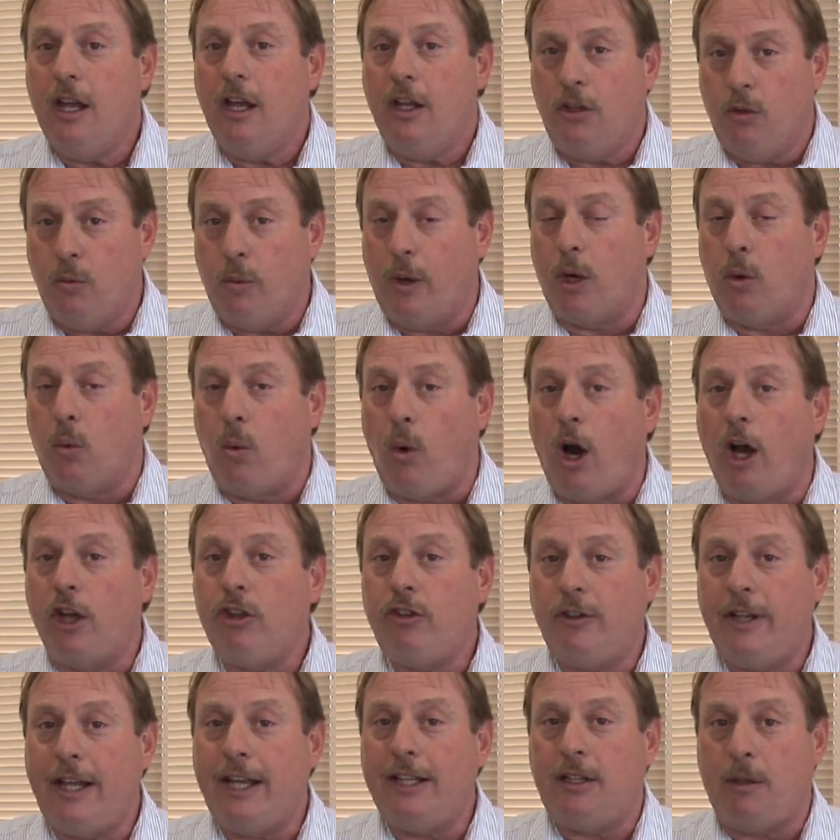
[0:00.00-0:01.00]
You want to wash
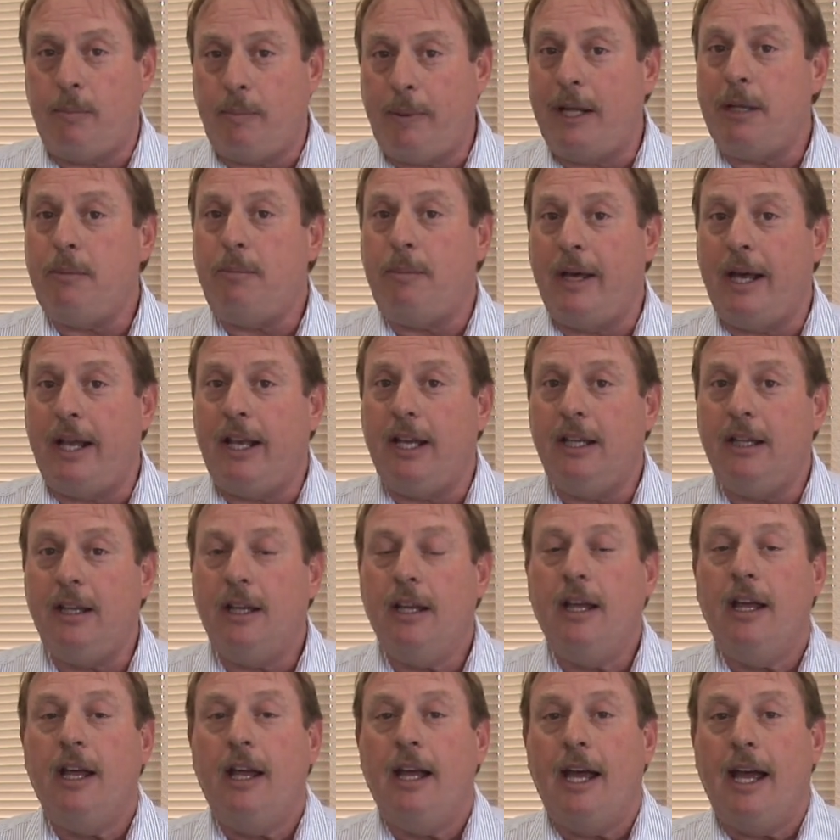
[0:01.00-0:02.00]
that, the pet bedding,
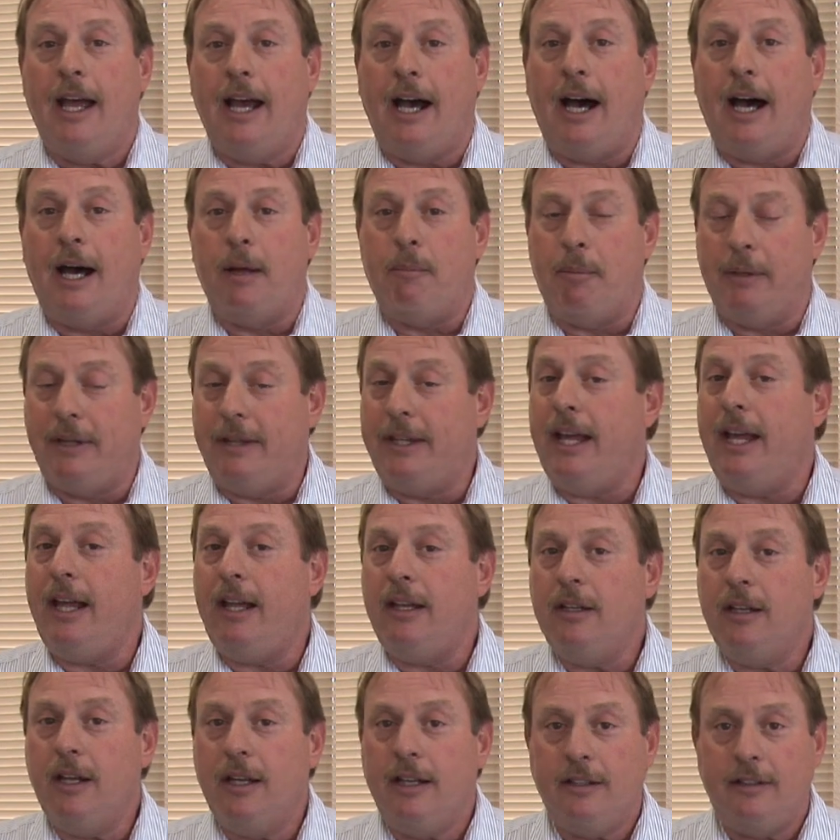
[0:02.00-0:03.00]
but
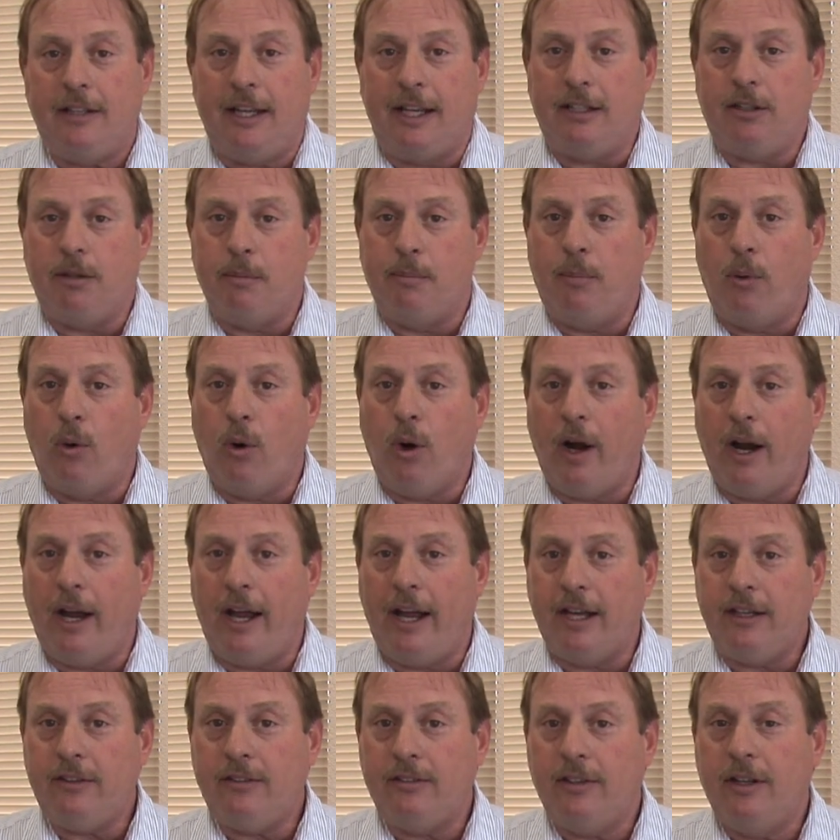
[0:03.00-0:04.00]
then take the
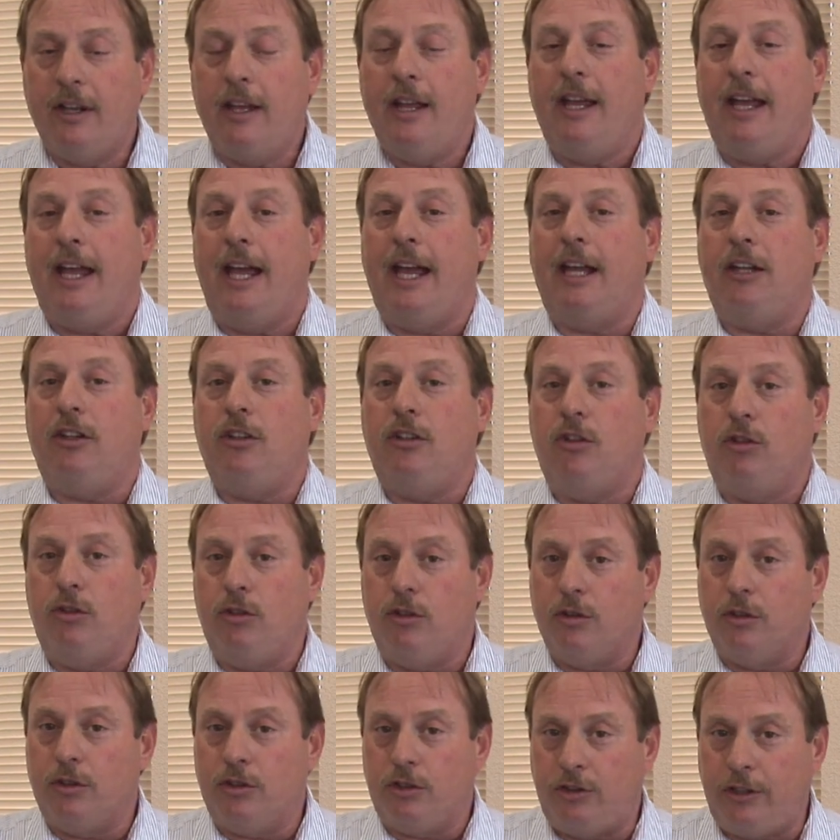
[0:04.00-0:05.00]
borax and
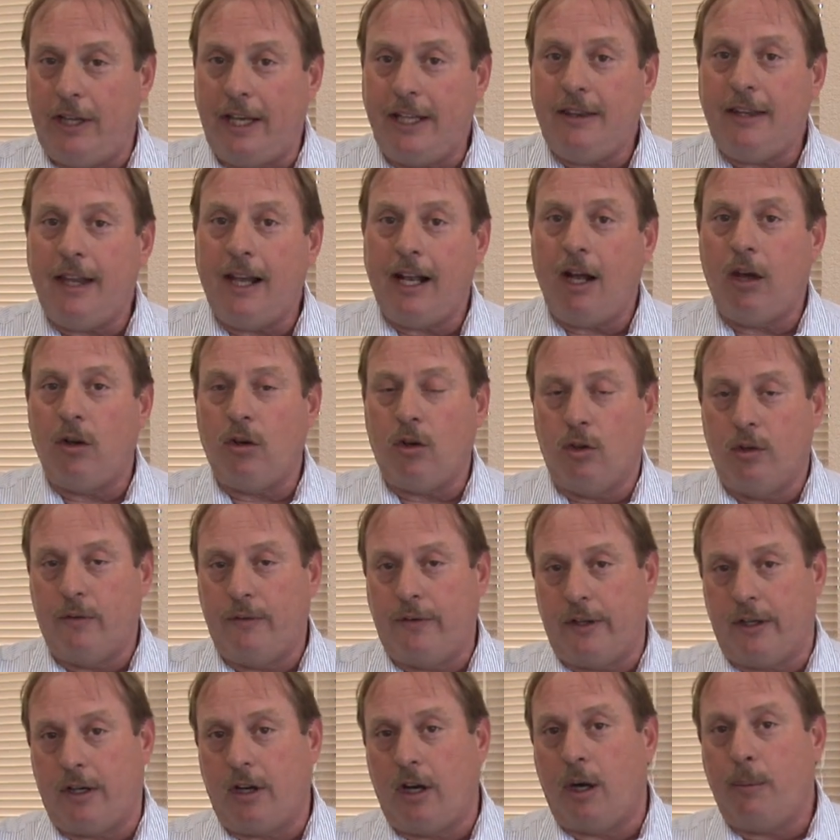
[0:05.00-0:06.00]
you'll shake that out over
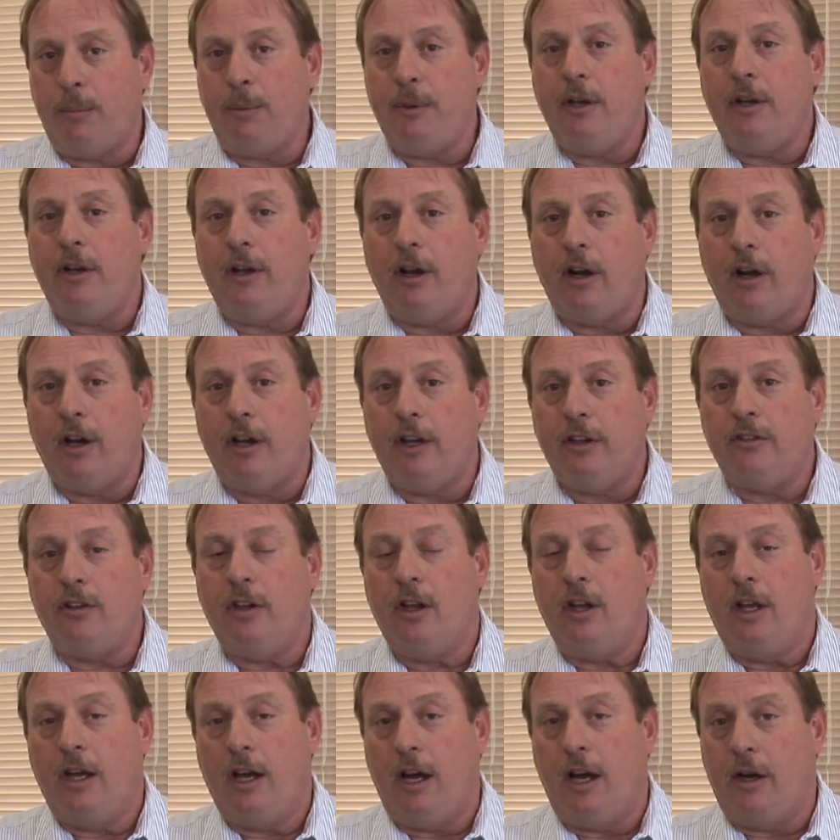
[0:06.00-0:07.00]
the carpeted areas
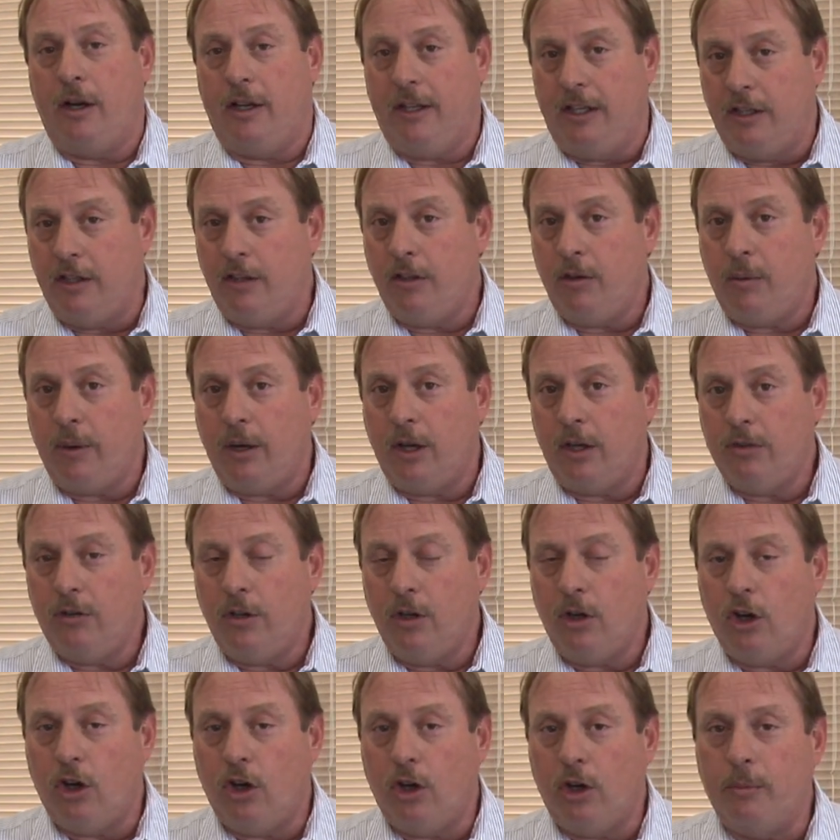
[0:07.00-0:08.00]
in and around the
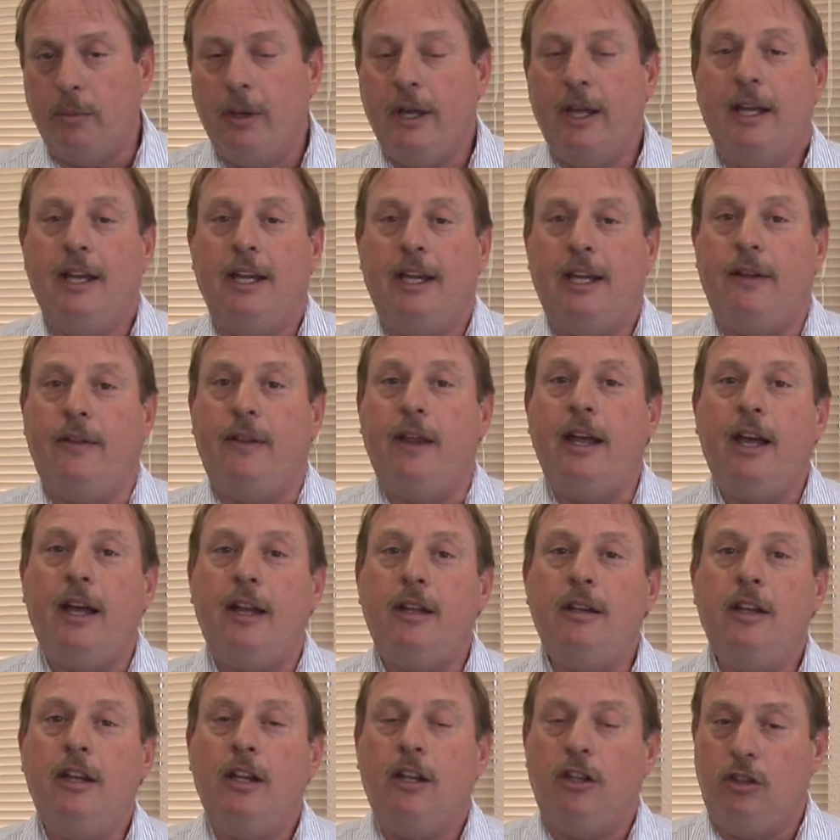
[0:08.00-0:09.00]
home, and
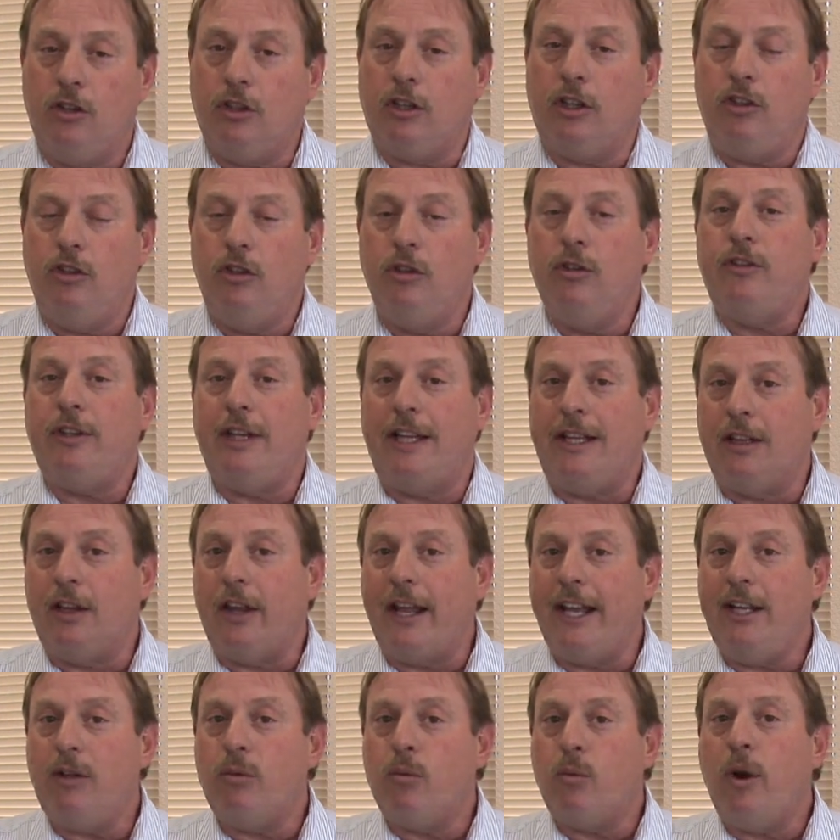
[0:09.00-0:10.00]
then you can use a
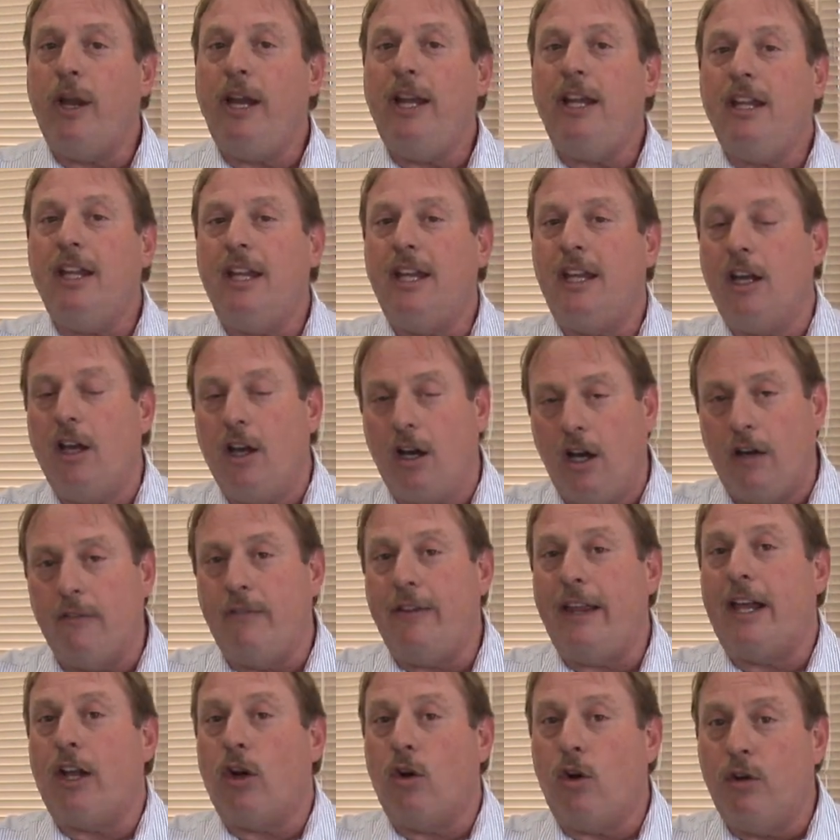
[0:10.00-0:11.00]
light raking of
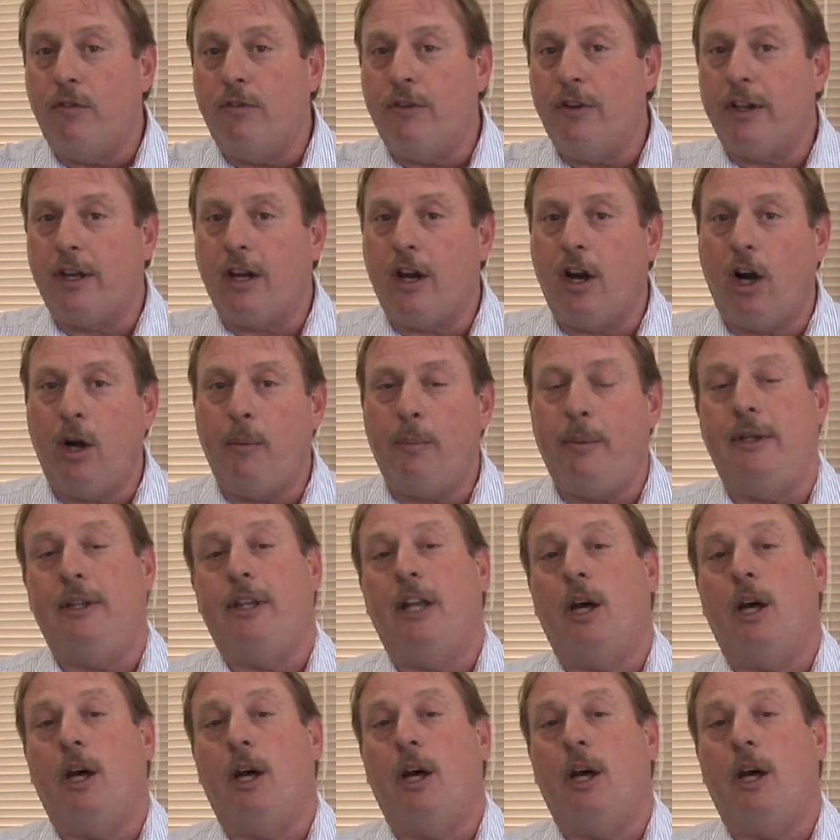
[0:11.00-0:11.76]
that over the carpet.